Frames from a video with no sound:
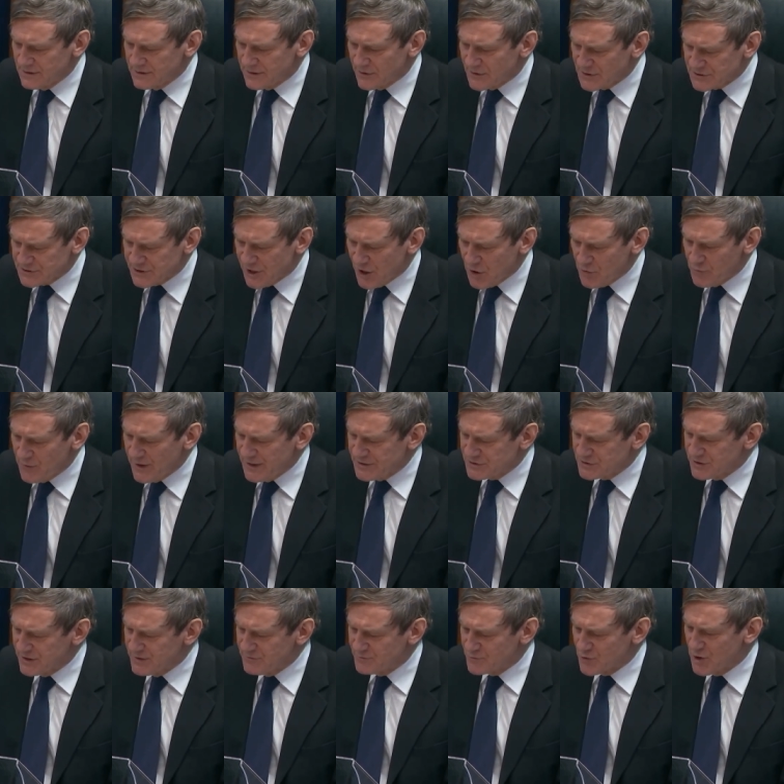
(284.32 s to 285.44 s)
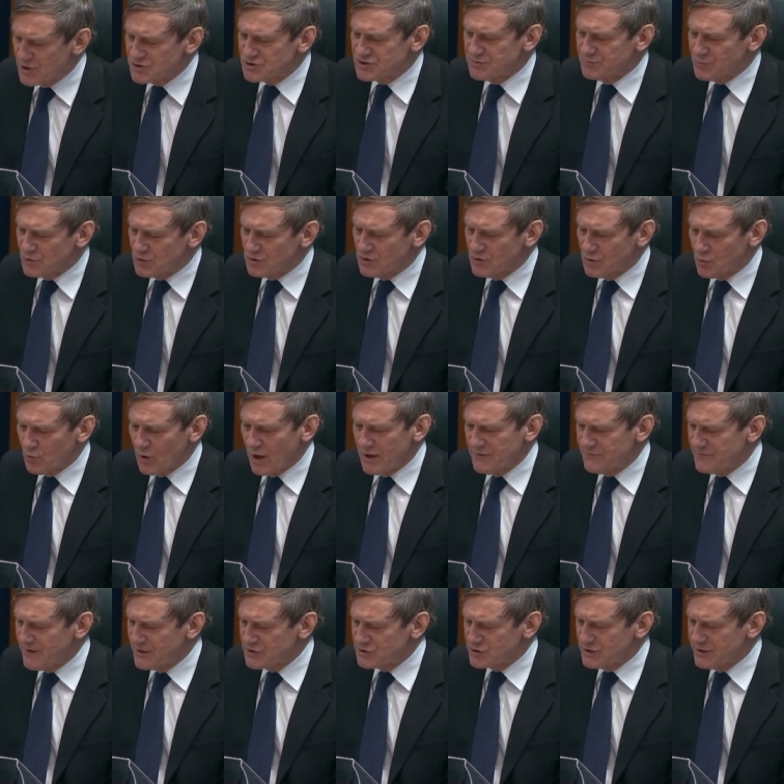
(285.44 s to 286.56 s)
There is no reason in principle why
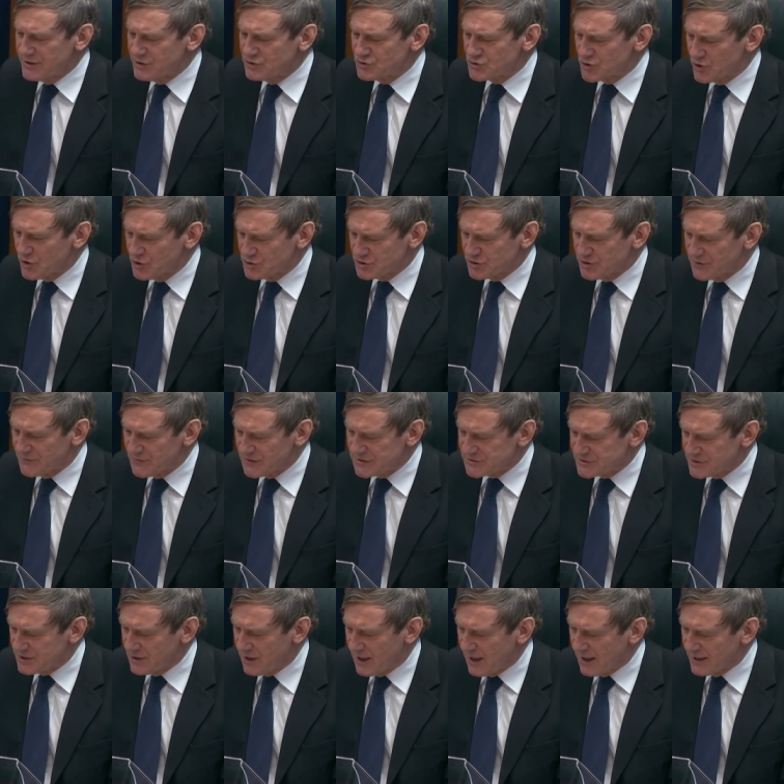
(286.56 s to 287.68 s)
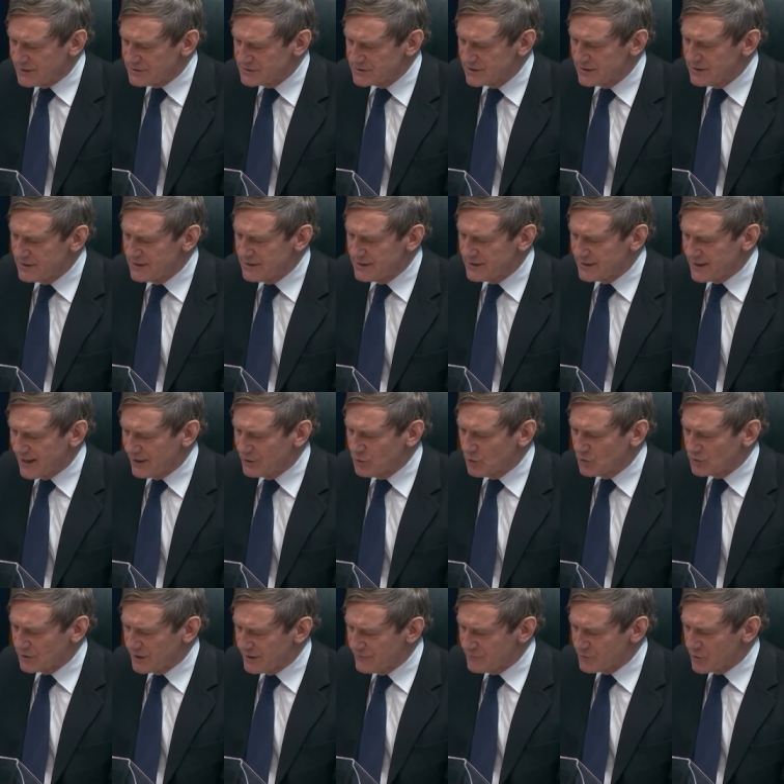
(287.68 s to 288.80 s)
visual intrusion of this kind
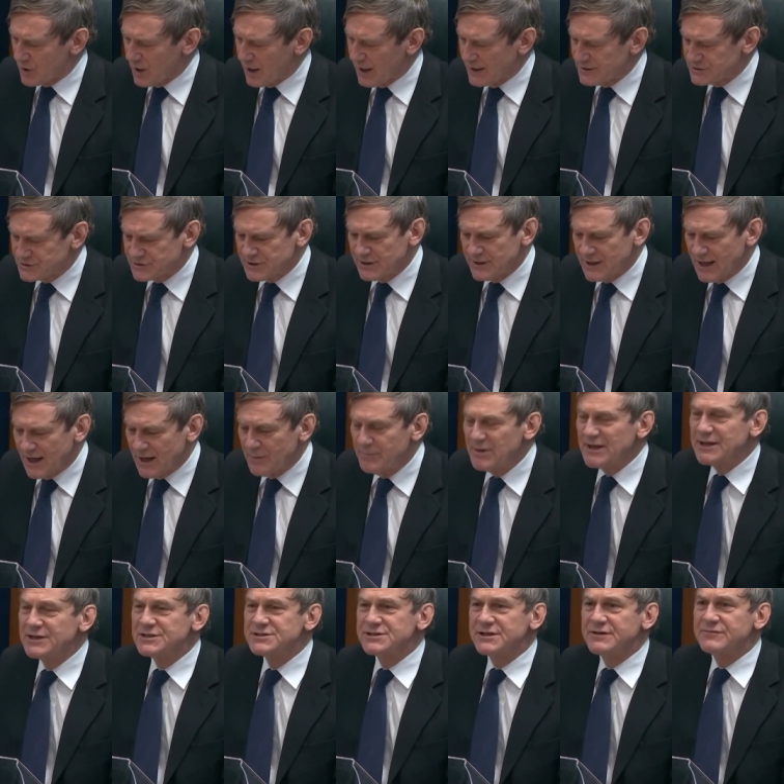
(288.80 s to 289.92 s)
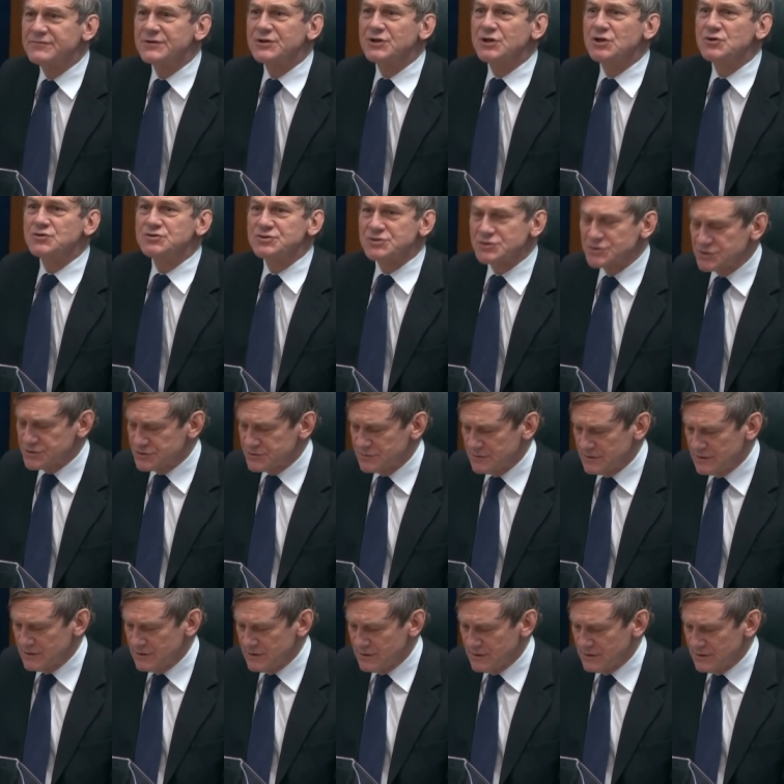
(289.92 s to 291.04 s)
cannot give rise to liability for nuisance.
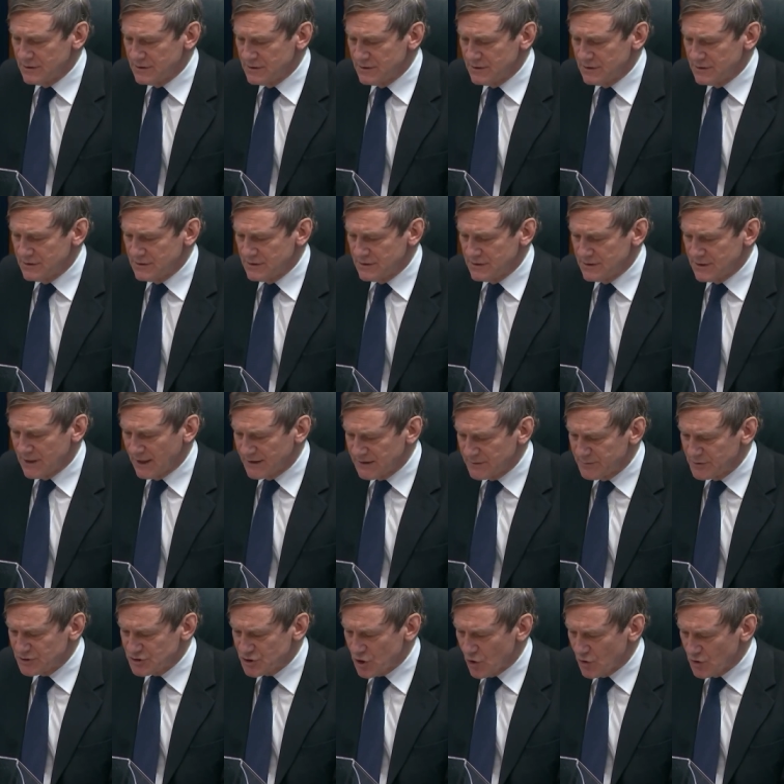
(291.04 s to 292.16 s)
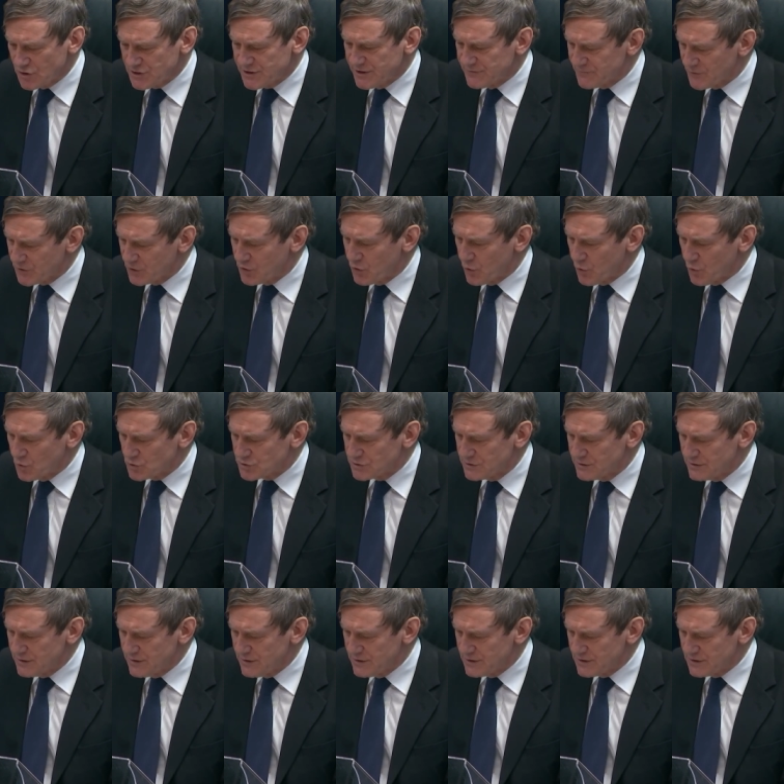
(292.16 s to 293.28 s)
And the majority of the court
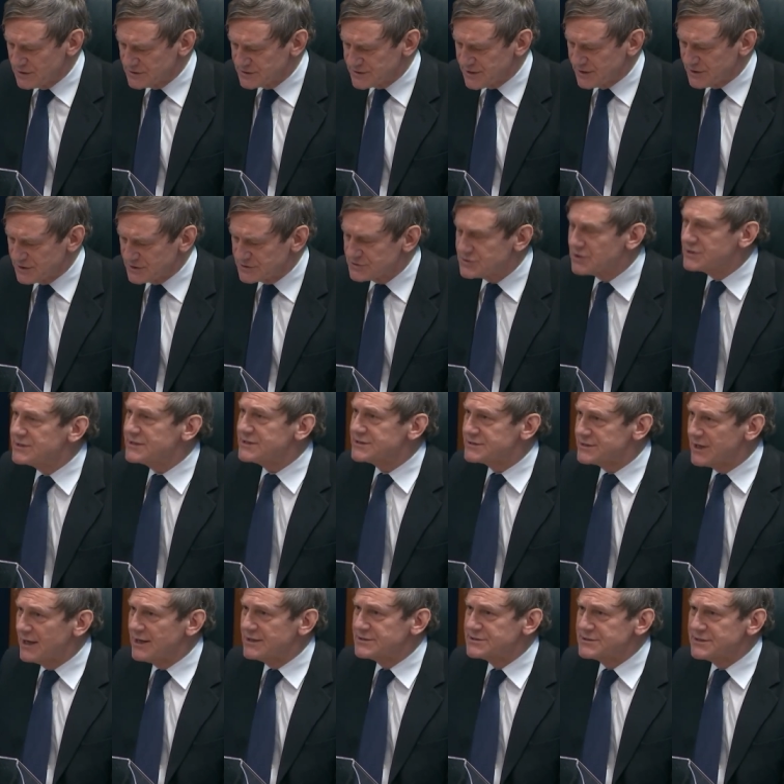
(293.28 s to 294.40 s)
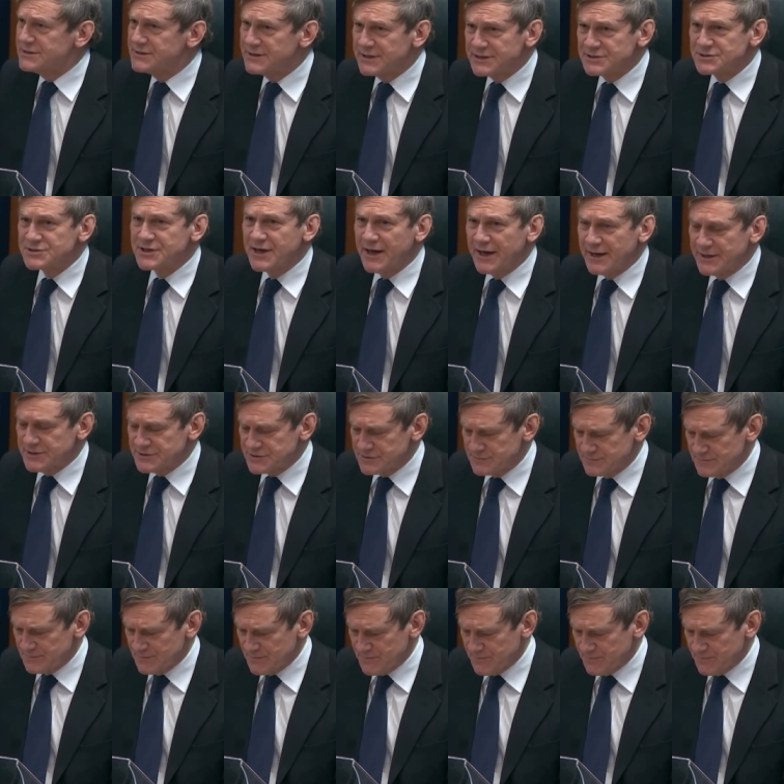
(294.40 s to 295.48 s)
considers that it does in this case.